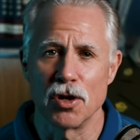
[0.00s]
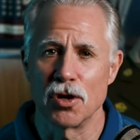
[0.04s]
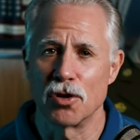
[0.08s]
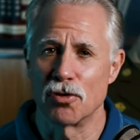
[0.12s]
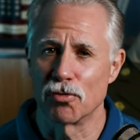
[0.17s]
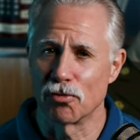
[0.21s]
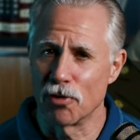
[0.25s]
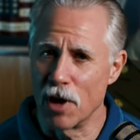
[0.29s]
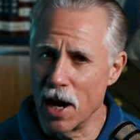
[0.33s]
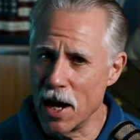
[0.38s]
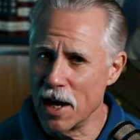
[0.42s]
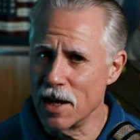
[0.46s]

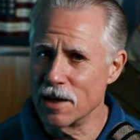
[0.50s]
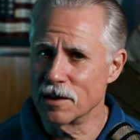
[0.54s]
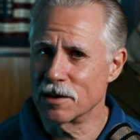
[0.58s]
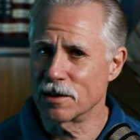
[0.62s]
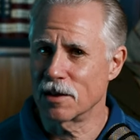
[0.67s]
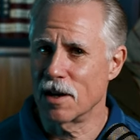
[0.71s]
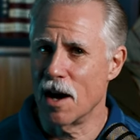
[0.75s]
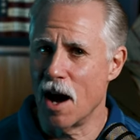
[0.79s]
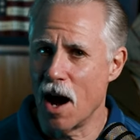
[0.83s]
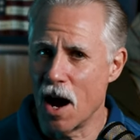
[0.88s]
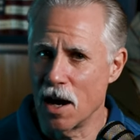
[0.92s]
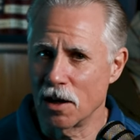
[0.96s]

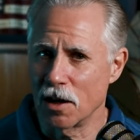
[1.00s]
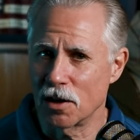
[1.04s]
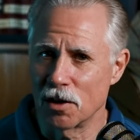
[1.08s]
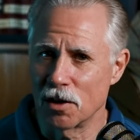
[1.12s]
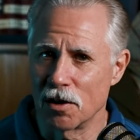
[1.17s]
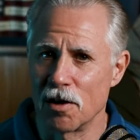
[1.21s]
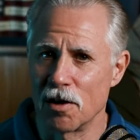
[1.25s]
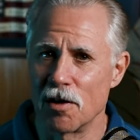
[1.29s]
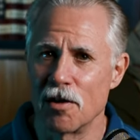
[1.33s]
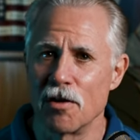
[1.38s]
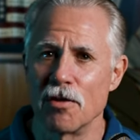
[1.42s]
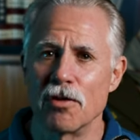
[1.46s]
greatest
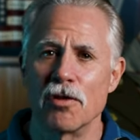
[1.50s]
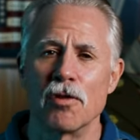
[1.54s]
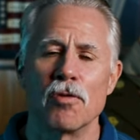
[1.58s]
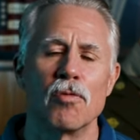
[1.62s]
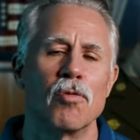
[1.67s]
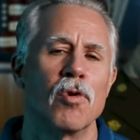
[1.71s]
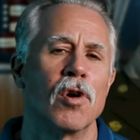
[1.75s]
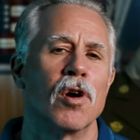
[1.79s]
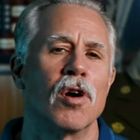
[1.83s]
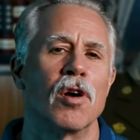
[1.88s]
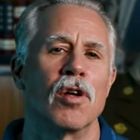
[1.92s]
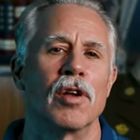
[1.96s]
conqueror the
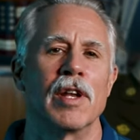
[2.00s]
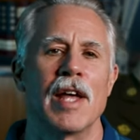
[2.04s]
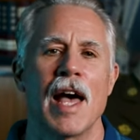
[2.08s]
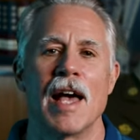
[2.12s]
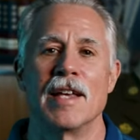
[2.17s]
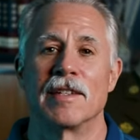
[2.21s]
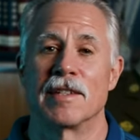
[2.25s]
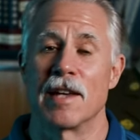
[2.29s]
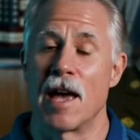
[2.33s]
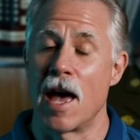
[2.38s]
world has